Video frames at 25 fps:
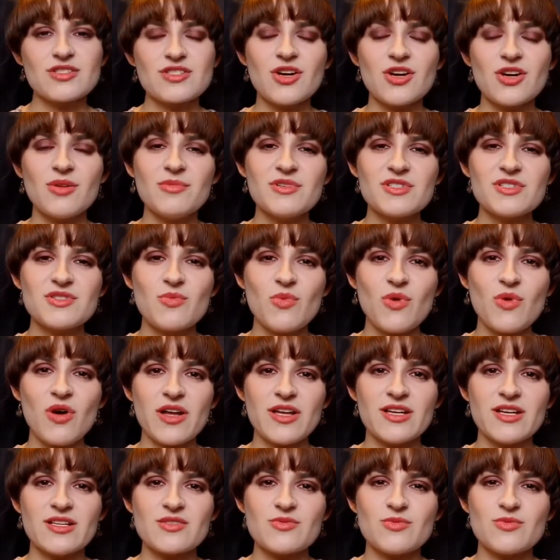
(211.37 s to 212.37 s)
Thomas
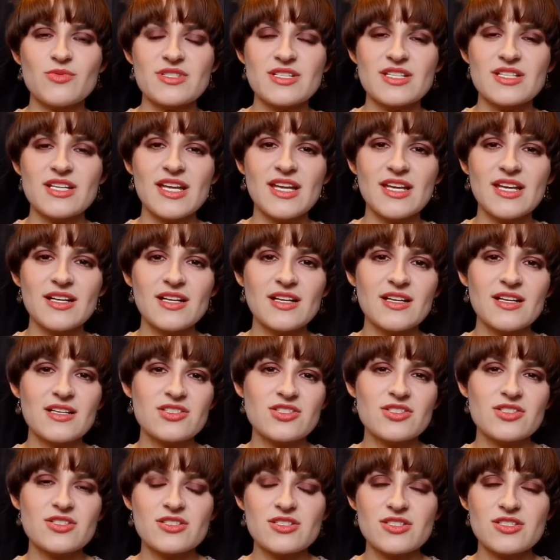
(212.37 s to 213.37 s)
Wyatt was an
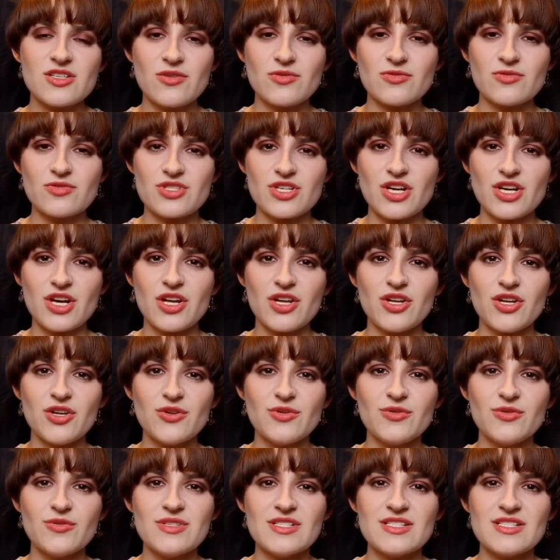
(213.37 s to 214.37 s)
English soldier
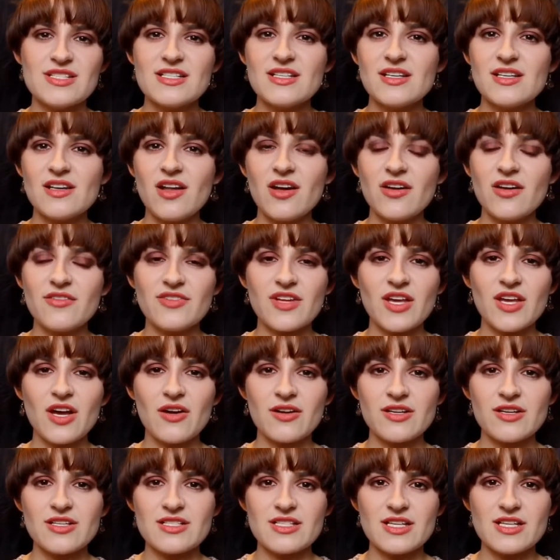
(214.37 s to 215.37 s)
who didn't like the
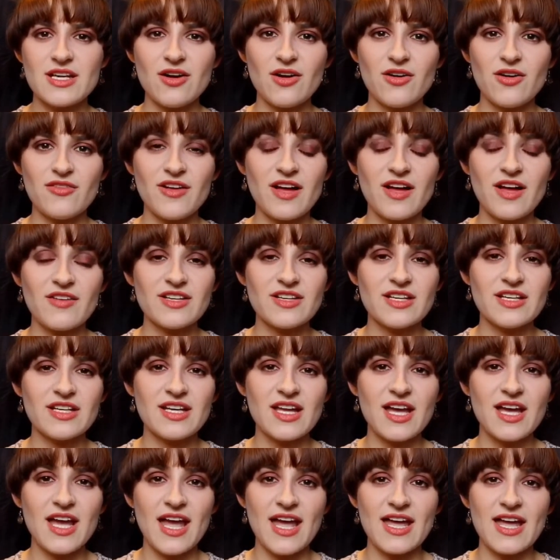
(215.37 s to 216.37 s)
idea of
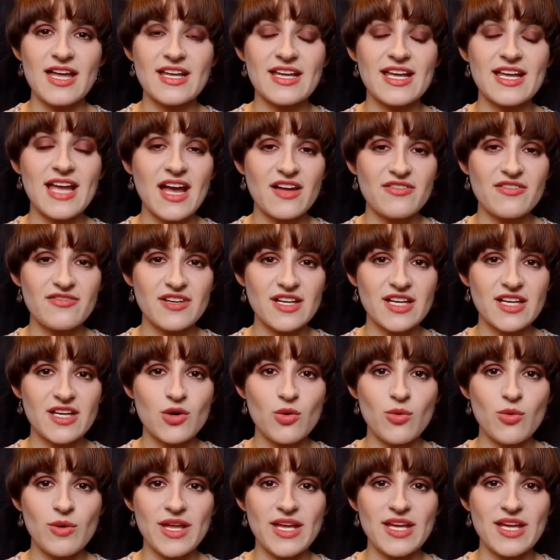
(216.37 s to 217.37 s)
having a Catholic
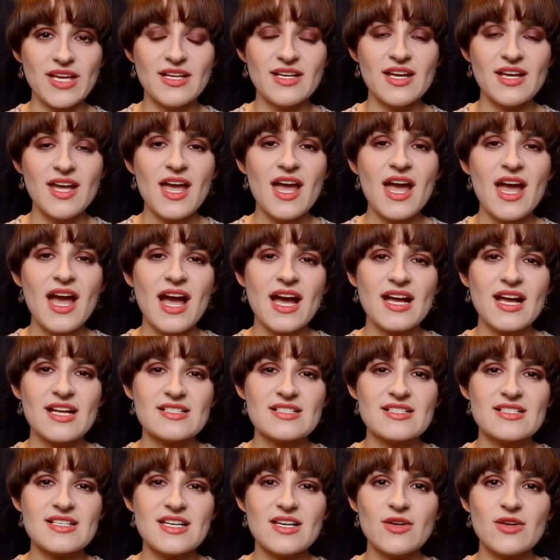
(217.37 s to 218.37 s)
queen,
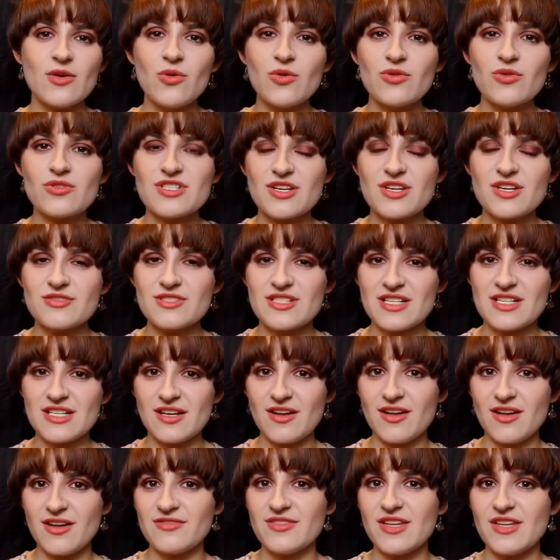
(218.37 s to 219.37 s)
and he also
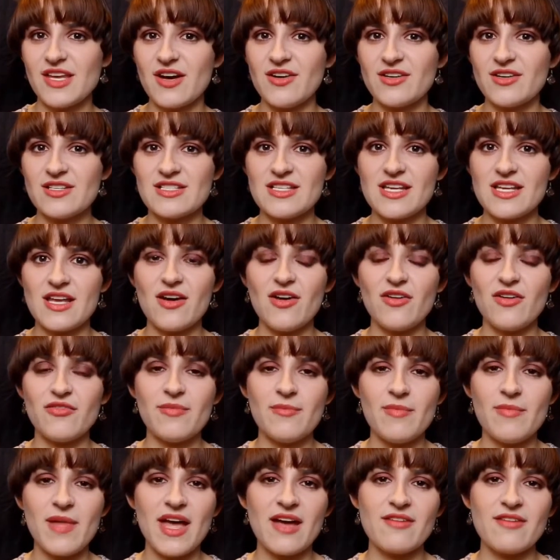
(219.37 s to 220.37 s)
didn't like the idea of
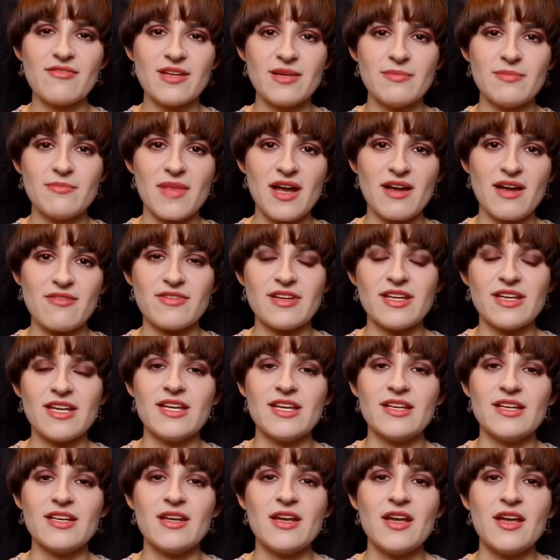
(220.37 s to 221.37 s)
Mary
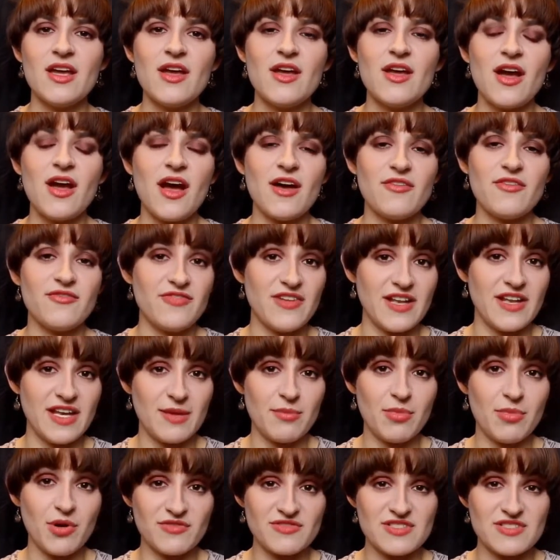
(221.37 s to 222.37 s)
marrying
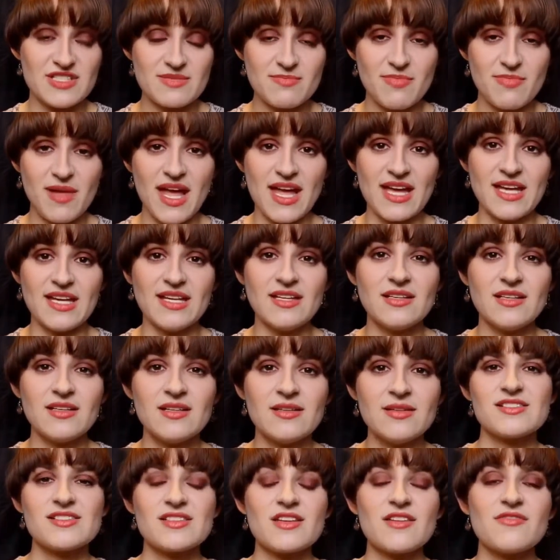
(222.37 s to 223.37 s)
Philip of Spain.
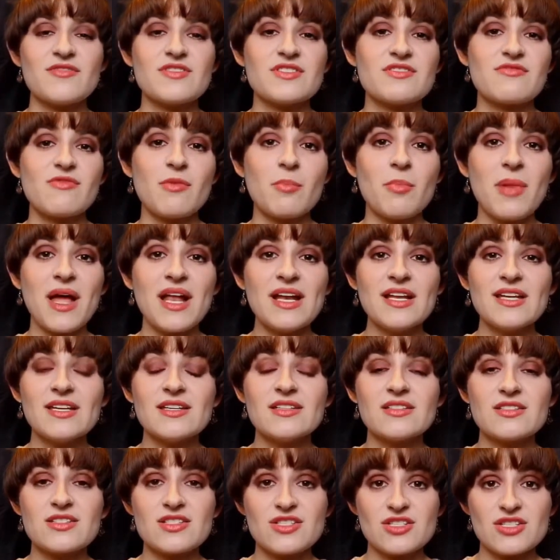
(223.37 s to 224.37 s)
So this
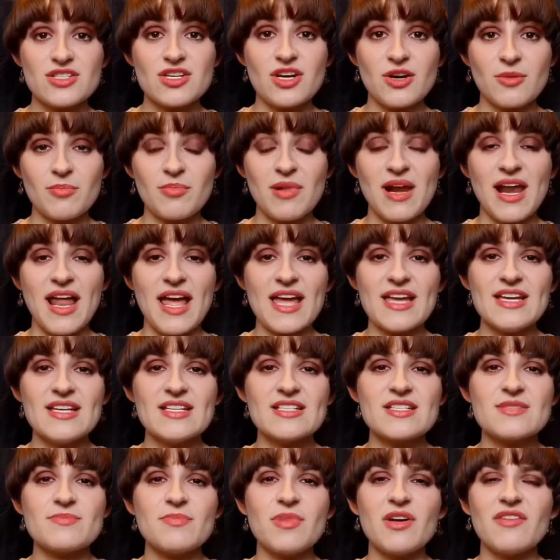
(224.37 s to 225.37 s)
rebellion took
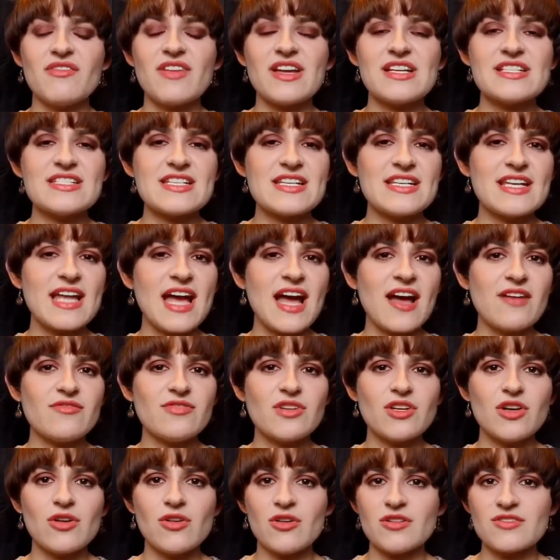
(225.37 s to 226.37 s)
place, but they didn't have
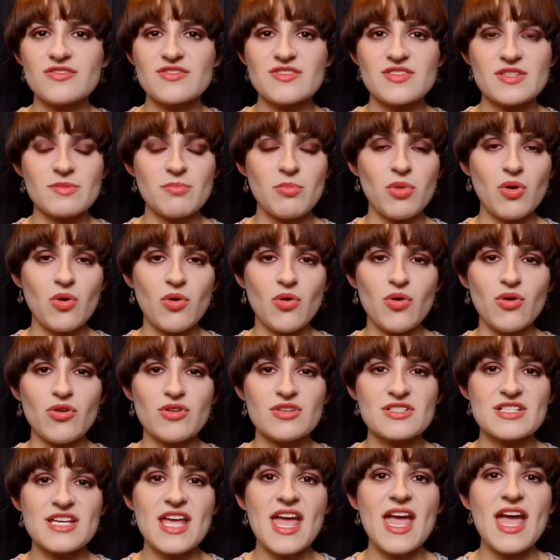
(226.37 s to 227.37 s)
a lot of
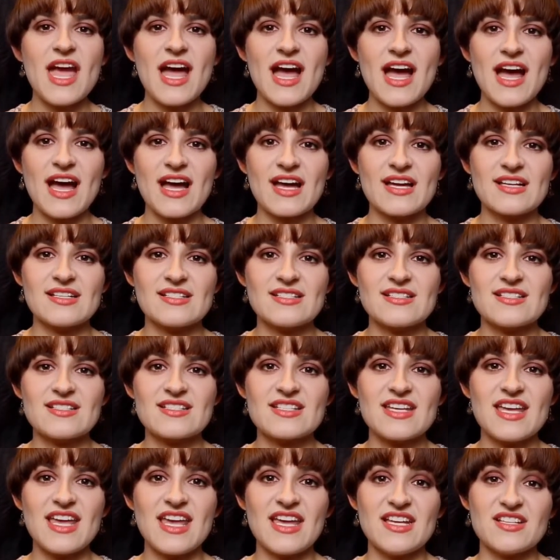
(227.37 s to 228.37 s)
support
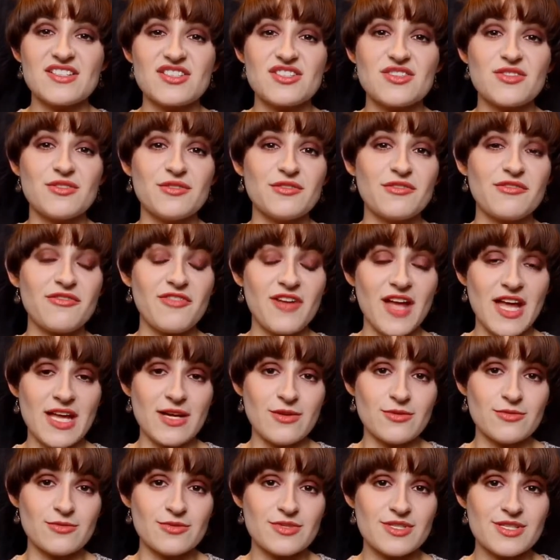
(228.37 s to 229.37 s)
and it soon
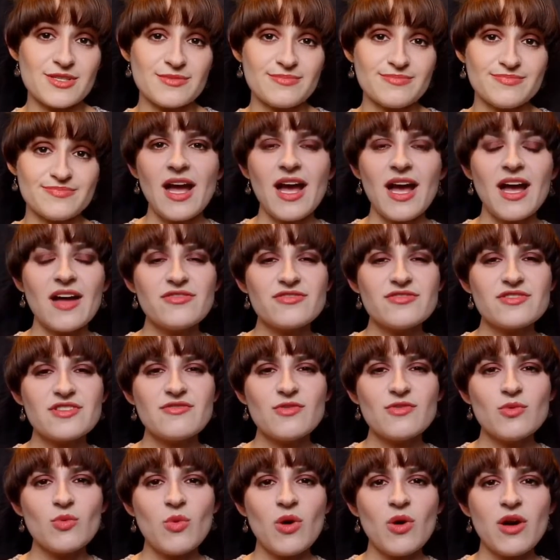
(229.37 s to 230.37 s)
failed. After
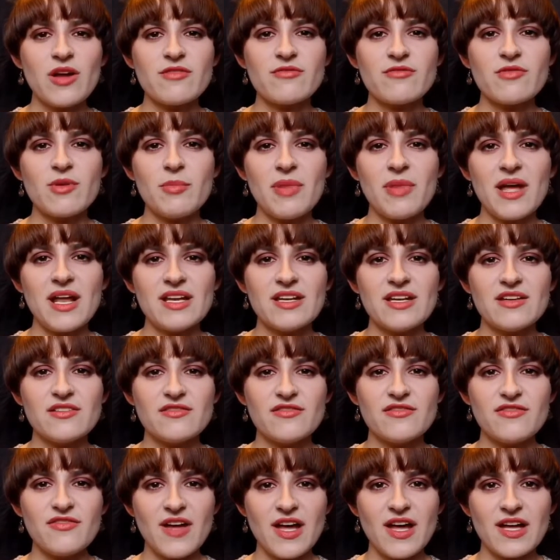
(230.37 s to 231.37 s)
the Wyatt
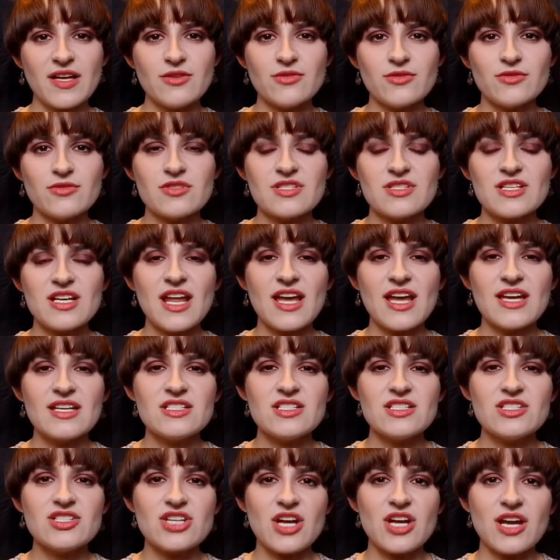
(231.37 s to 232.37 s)
Rebellion failed,
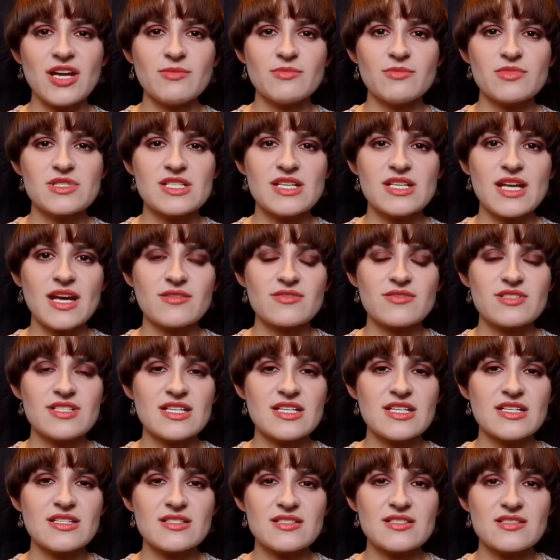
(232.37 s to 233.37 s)
Lady Jane was now
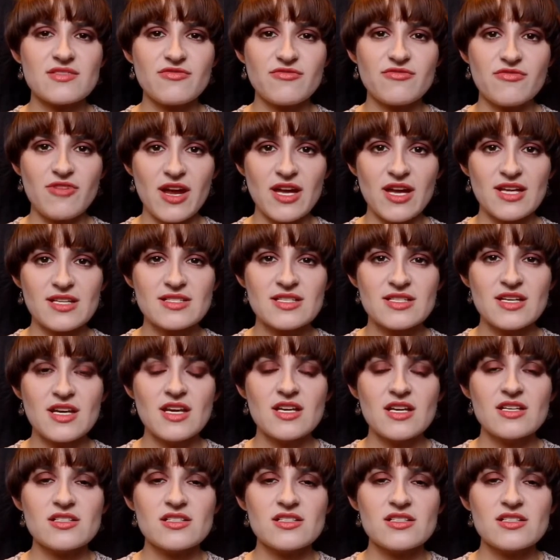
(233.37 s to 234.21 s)
seen as a threat.